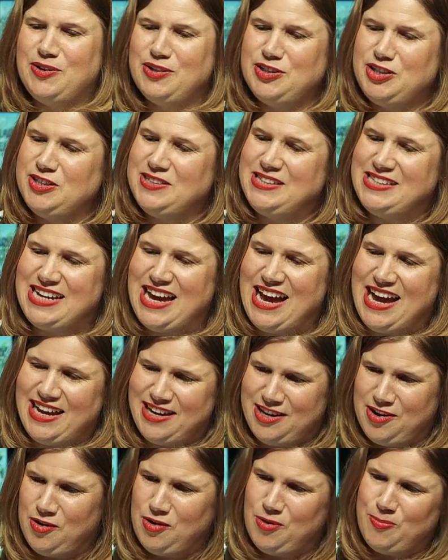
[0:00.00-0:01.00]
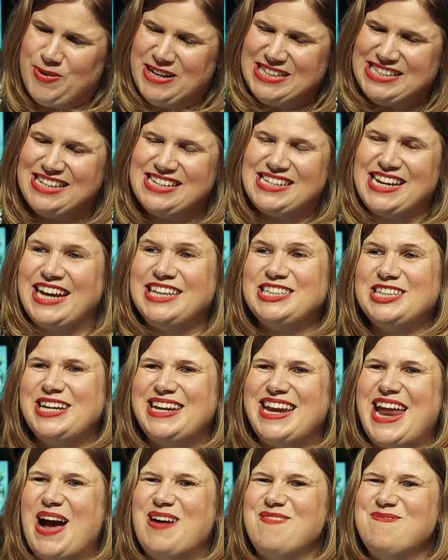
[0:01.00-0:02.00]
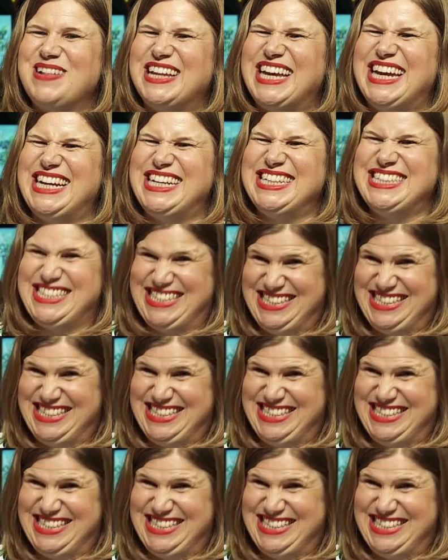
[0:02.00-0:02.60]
Could you start your presentation now, please?